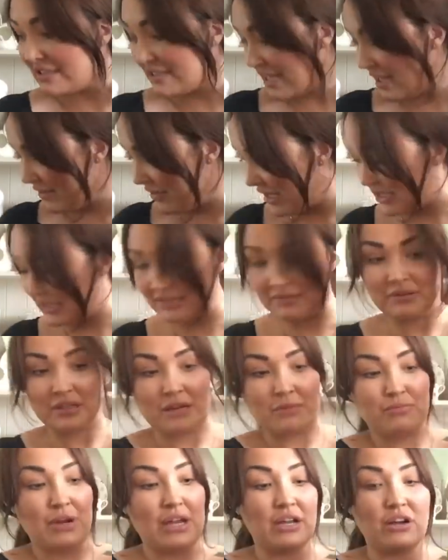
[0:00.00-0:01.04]
down there. So I'm going
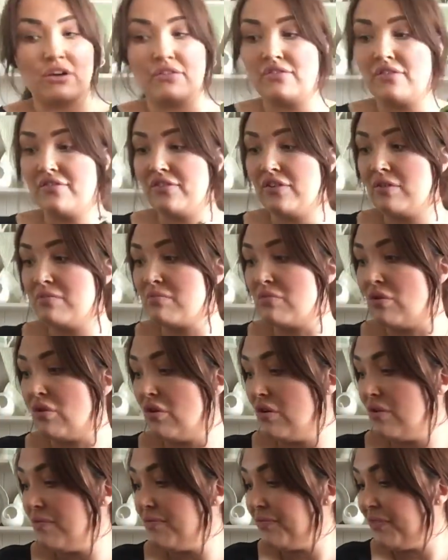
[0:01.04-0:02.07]
to break off a few
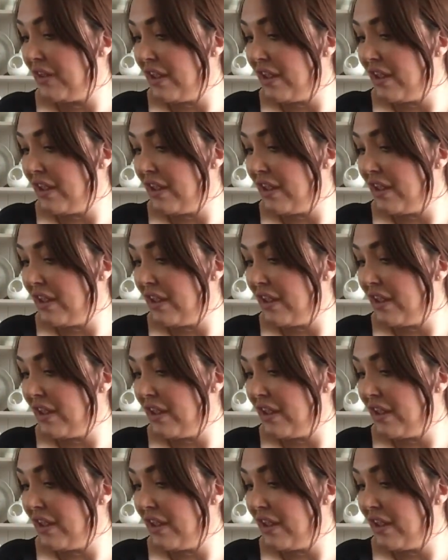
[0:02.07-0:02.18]
more.